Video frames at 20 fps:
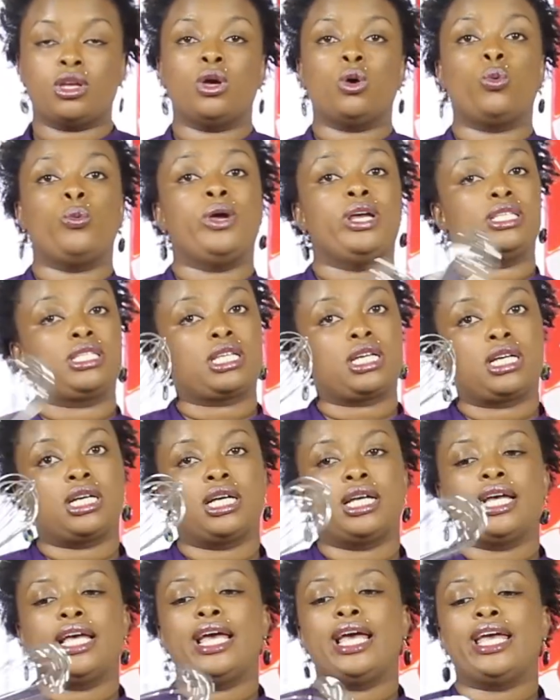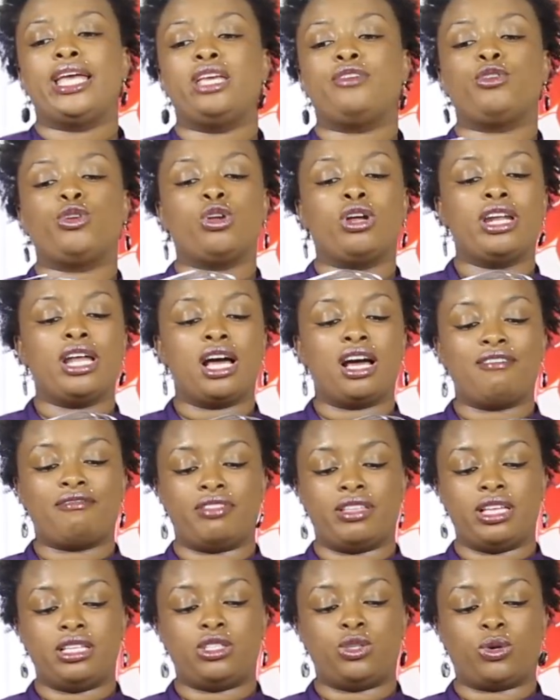Whisk. If you don't have
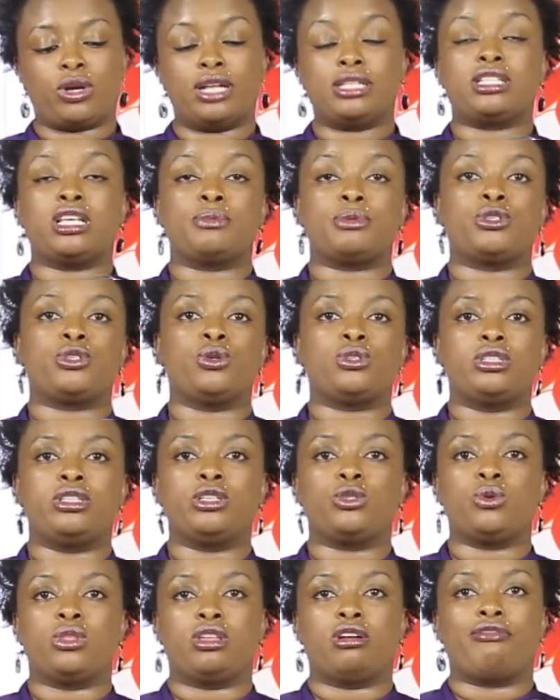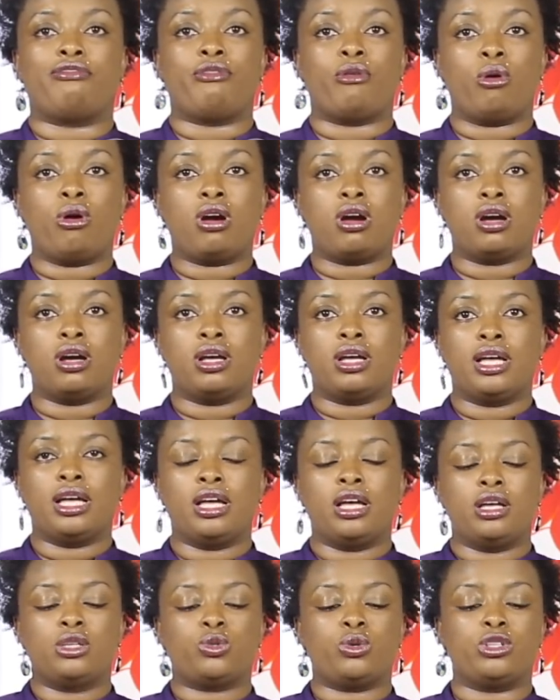this, you can substitute this with a fork.
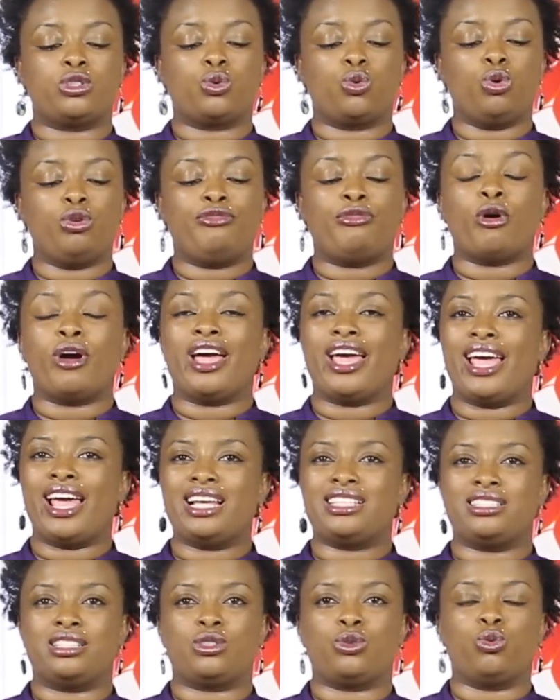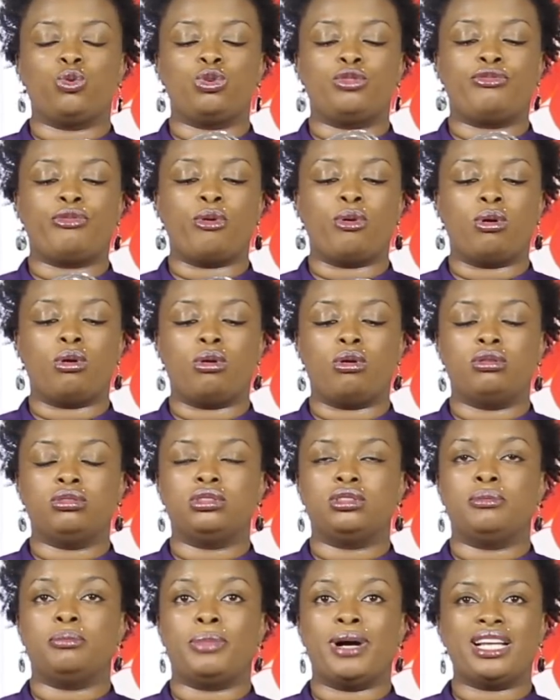So it's good for eggs, it's good for
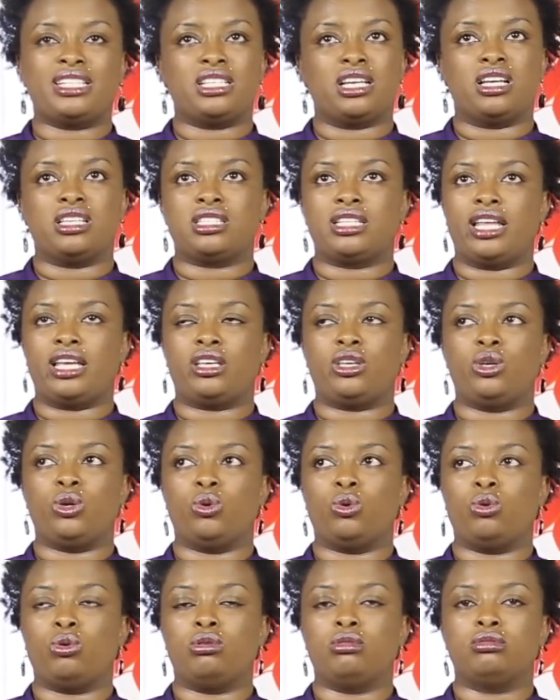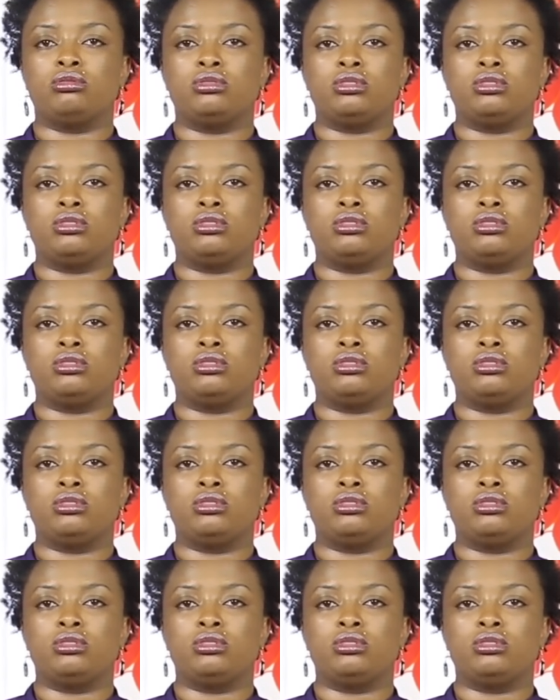butters like your